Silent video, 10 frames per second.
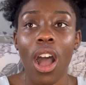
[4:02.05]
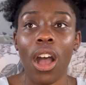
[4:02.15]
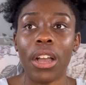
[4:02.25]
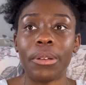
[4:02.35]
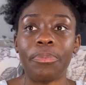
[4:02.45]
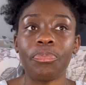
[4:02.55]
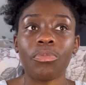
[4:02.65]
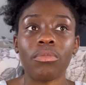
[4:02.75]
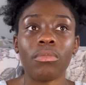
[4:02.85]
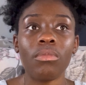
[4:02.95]
Um,
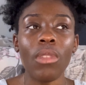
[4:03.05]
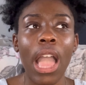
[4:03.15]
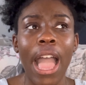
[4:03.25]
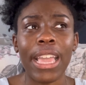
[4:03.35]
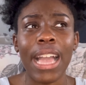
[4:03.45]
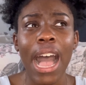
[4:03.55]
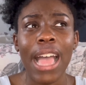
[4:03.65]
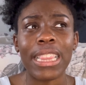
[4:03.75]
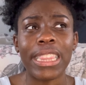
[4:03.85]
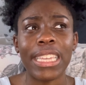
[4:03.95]
I
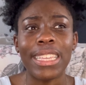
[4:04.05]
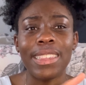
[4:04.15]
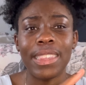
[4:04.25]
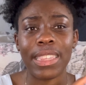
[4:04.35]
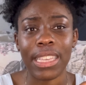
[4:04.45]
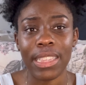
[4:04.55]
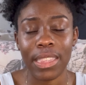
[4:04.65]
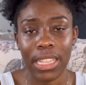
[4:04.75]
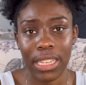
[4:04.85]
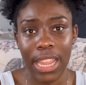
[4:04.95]
got the
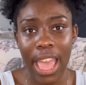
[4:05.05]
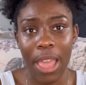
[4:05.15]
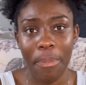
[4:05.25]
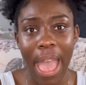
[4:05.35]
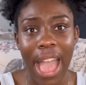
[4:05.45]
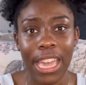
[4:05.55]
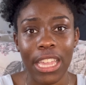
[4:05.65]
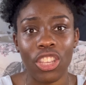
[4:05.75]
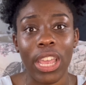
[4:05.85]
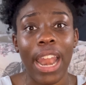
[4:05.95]
60 day
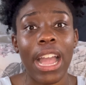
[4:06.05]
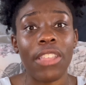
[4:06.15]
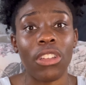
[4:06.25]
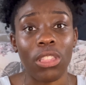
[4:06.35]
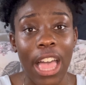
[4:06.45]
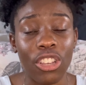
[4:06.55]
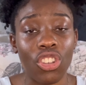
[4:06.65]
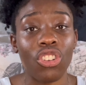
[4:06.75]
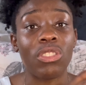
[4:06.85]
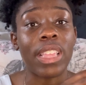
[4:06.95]
package and I got the
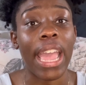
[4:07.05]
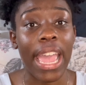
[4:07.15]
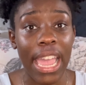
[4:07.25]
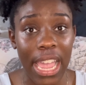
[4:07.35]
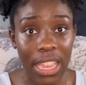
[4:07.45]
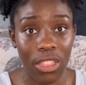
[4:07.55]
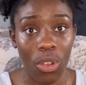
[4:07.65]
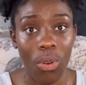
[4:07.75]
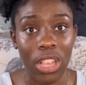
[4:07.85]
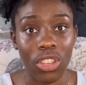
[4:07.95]
lectures and the
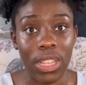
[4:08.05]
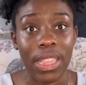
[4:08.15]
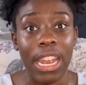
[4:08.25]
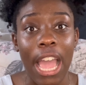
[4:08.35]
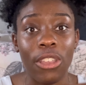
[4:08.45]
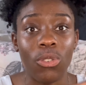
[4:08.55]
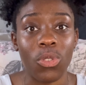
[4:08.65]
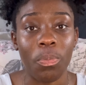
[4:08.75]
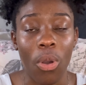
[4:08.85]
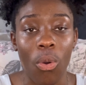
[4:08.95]
questions and I
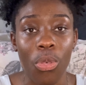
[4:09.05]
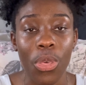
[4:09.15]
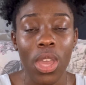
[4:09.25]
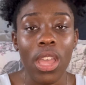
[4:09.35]
used both.